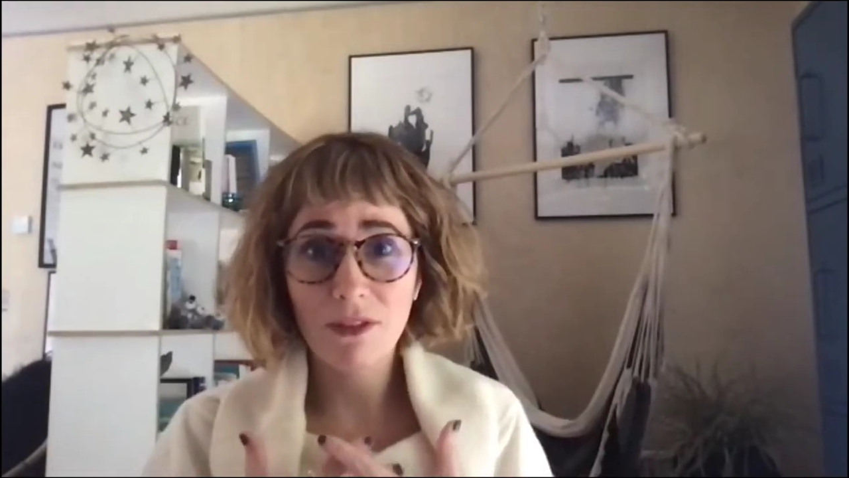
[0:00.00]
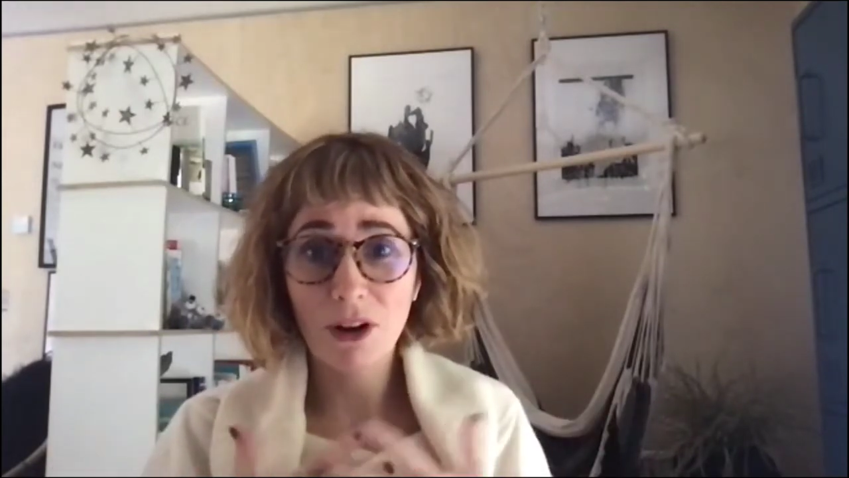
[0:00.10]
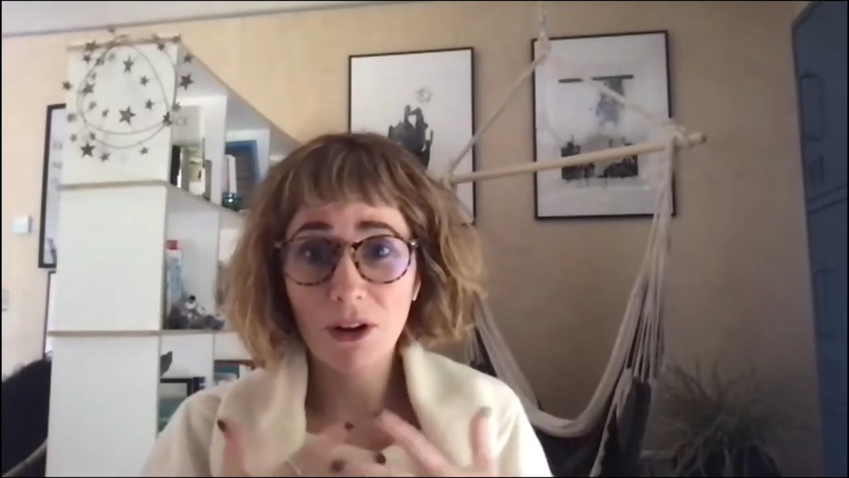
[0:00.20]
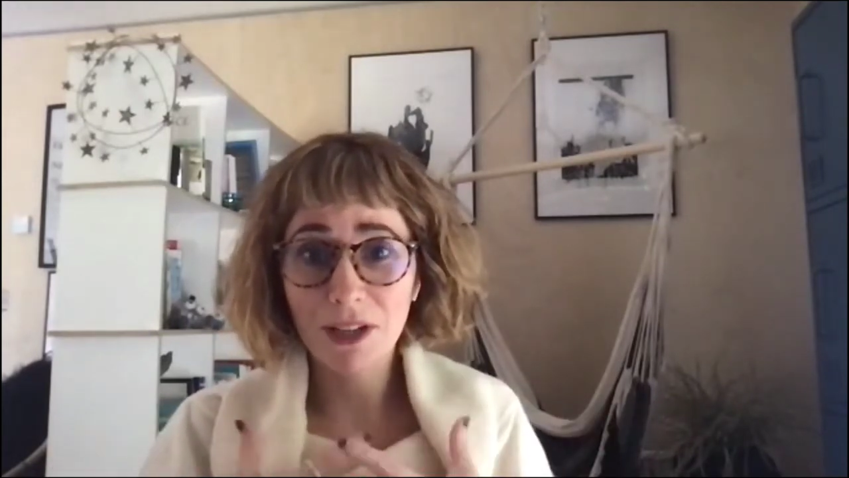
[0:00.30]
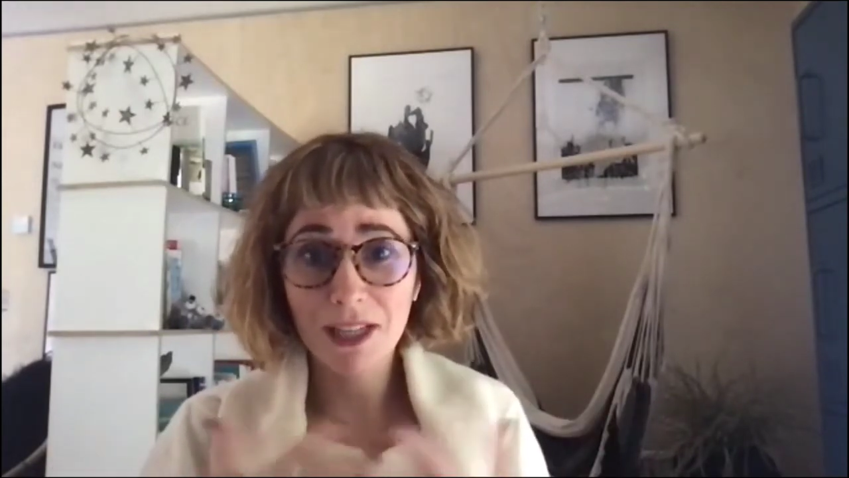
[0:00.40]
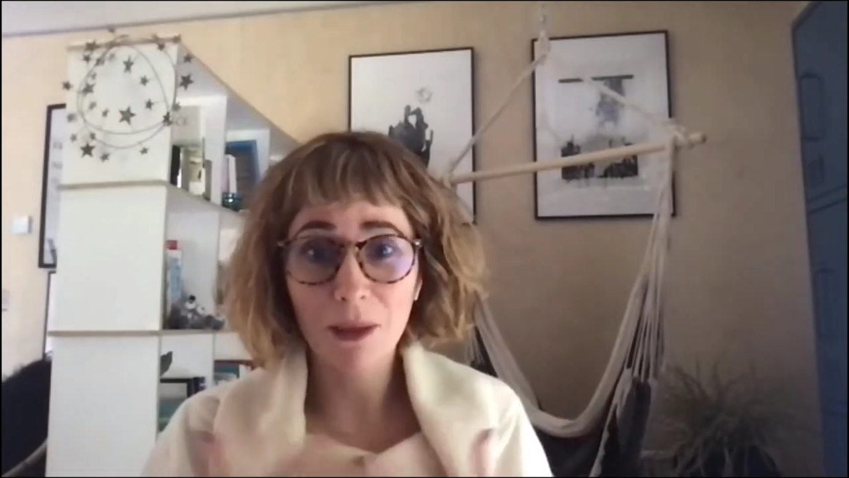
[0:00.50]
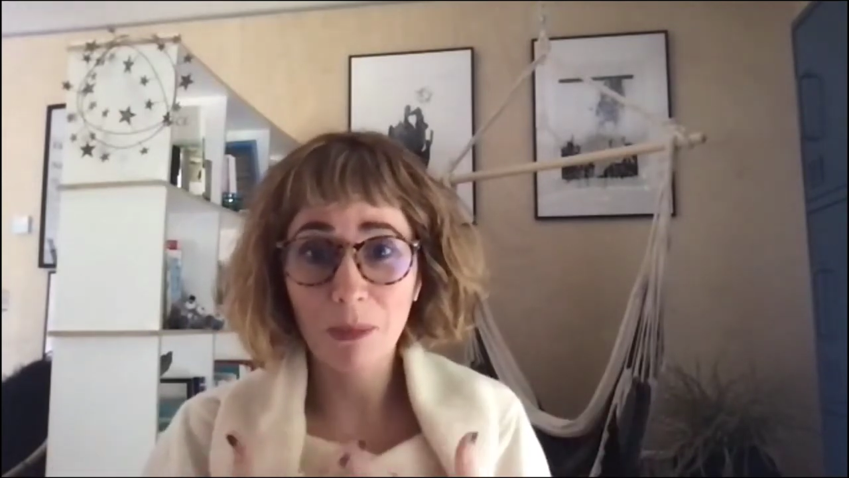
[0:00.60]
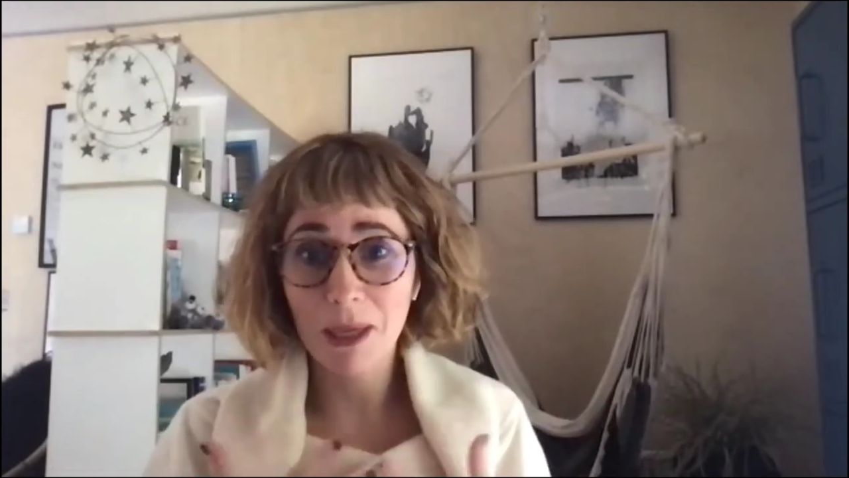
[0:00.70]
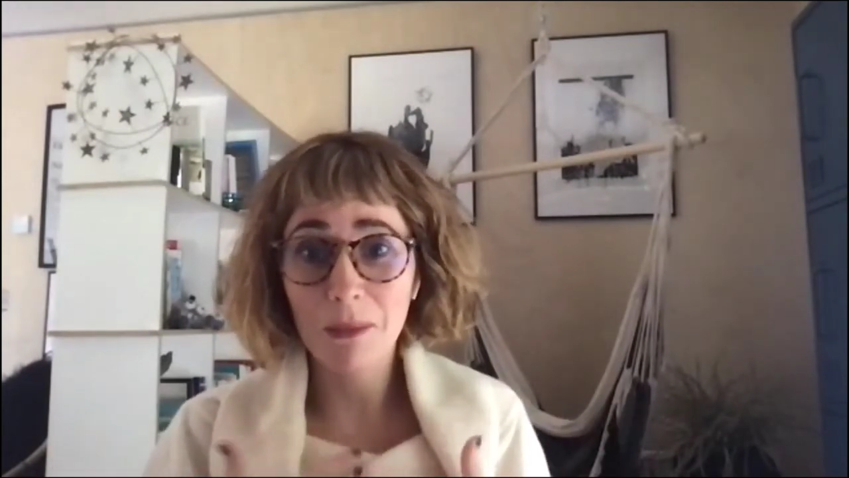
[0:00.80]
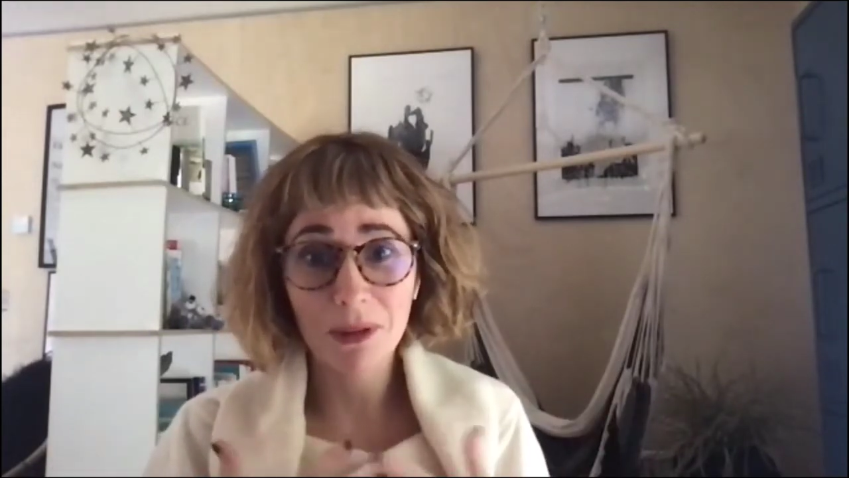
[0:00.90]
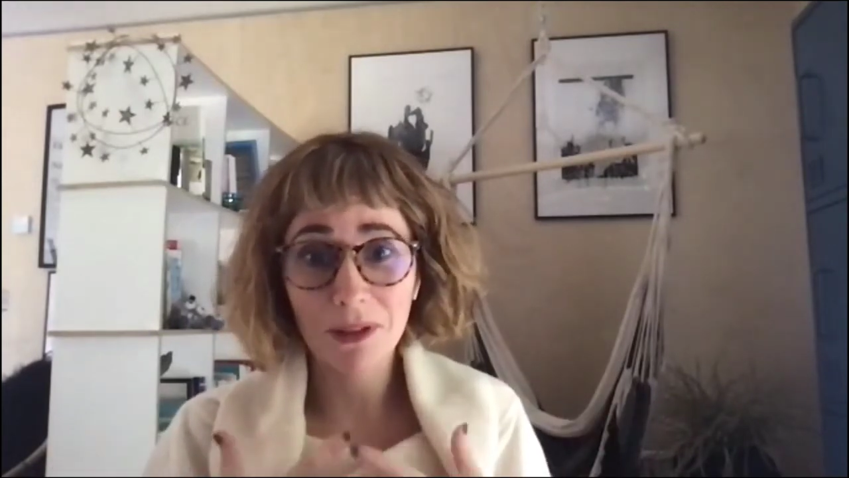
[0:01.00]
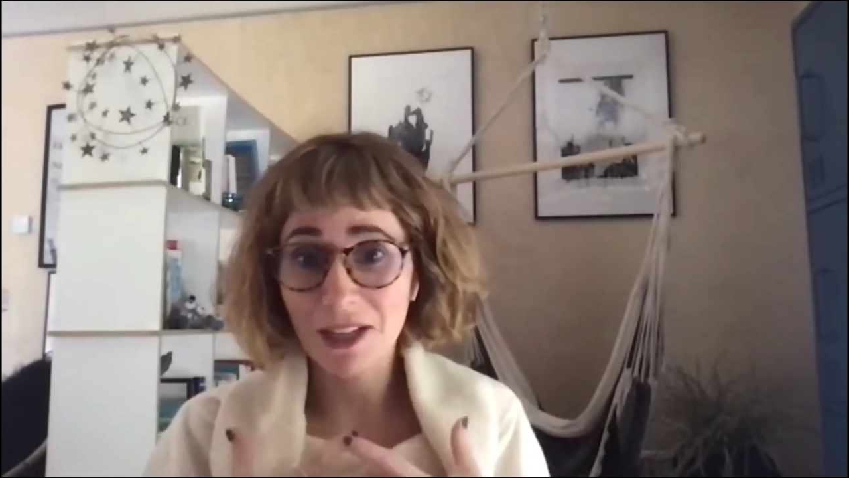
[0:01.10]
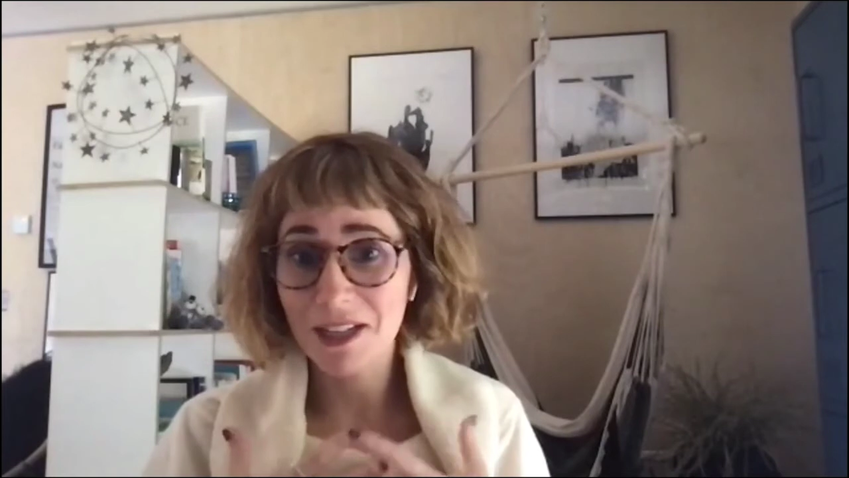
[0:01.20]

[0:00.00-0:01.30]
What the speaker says: our little people